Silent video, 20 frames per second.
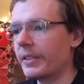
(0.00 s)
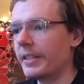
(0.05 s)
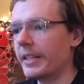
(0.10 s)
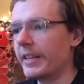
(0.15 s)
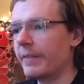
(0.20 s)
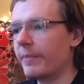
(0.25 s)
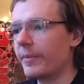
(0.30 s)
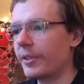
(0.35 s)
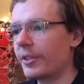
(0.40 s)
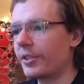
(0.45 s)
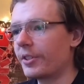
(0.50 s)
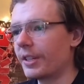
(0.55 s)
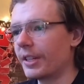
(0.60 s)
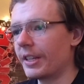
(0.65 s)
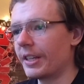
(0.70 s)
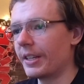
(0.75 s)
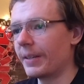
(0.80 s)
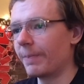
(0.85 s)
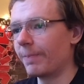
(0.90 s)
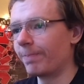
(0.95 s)
D
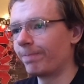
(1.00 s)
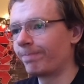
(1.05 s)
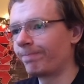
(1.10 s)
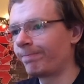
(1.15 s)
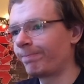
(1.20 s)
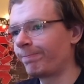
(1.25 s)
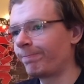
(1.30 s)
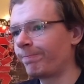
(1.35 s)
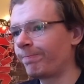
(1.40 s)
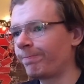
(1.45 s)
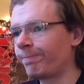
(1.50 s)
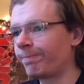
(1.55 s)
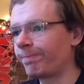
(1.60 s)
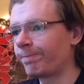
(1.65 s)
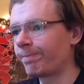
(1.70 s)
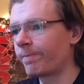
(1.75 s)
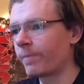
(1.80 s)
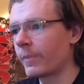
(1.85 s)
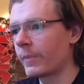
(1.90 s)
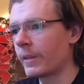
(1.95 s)
Machine.
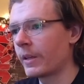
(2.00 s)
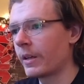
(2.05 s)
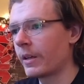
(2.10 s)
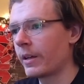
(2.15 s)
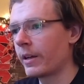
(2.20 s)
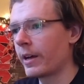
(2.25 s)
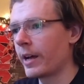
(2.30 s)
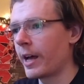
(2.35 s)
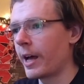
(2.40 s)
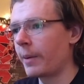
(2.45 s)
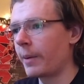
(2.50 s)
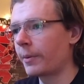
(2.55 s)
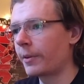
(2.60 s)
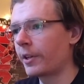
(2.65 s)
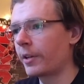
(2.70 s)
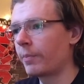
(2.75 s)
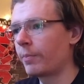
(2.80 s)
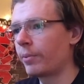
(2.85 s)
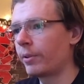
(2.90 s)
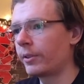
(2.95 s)
I'm
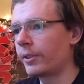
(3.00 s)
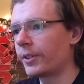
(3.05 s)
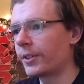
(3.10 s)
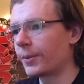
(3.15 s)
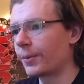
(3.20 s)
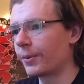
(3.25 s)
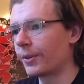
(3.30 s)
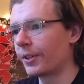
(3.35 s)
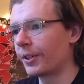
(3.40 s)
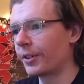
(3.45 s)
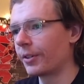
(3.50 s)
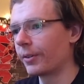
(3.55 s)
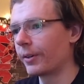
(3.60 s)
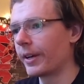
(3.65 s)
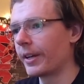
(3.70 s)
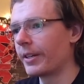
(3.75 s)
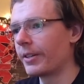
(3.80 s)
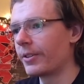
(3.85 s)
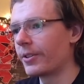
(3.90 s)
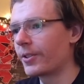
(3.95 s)
gonna put this one in
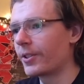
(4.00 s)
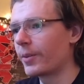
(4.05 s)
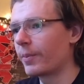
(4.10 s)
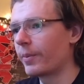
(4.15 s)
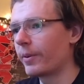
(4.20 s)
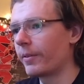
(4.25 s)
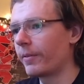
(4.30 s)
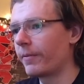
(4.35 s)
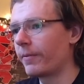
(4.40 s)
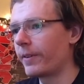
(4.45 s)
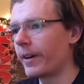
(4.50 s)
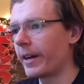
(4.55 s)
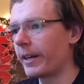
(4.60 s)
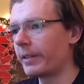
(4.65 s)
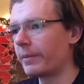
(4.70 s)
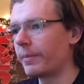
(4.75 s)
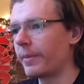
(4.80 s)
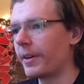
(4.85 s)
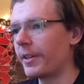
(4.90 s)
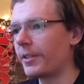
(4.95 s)
great, just above
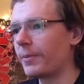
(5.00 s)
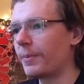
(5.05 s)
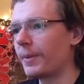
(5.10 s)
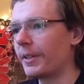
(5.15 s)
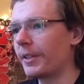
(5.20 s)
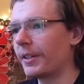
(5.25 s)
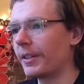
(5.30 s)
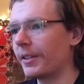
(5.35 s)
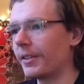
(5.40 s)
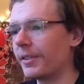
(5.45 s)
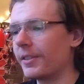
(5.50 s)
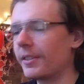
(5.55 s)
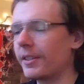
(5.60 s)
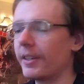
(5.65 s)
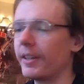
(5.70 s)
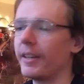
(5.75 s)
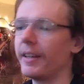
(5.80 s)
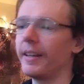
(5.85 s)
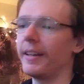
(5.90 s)
Firebase, because